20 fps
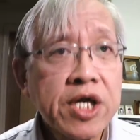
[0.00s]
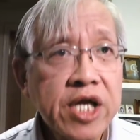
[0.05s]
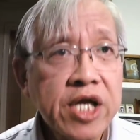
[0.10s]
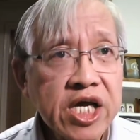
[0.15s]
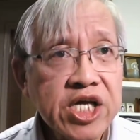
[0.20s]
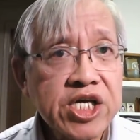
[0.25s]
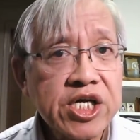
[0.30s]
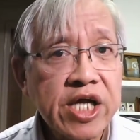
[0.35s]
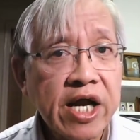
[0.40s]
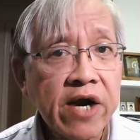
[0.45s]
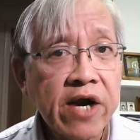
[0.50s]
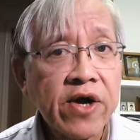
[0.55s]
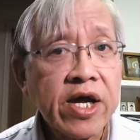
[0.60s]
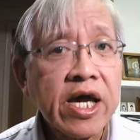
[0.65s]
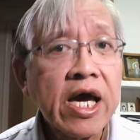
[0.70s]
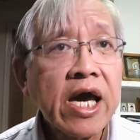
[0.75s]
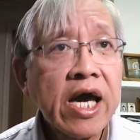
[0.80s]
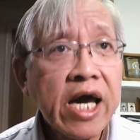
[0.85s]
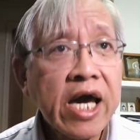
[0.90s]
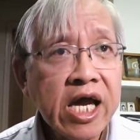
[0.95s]
Dictionary.
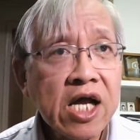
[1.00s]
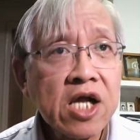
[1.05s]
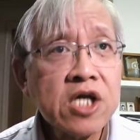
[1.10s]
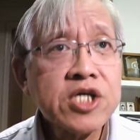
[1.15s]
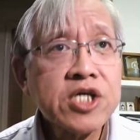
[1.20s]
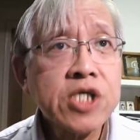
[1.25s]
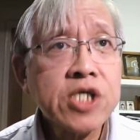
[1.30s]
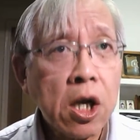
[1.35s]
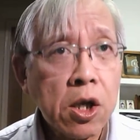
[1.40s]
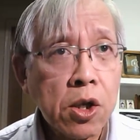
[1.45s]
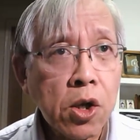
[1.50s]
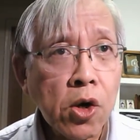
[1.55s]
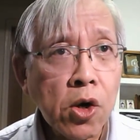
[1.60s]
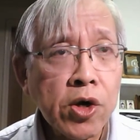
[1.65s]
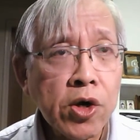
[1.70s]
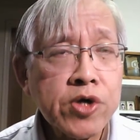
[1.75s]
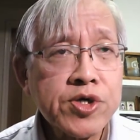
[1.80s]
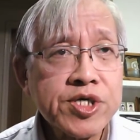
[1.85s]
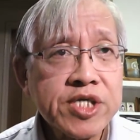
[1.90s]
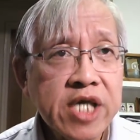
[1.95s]
English
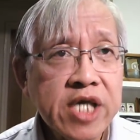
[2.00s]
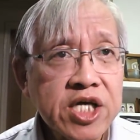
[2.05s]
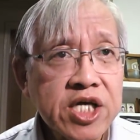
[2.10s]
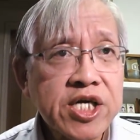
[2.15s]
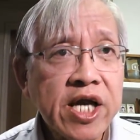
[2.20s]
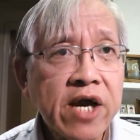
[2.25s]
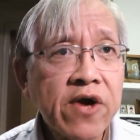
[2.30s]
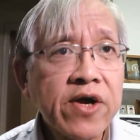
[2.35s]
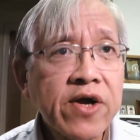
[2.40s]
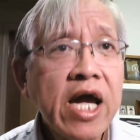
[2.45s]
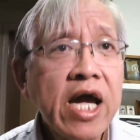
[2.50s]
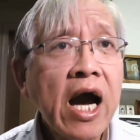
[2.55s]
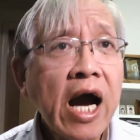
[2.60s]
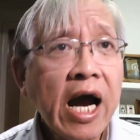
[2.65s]
Learner's Dictionary,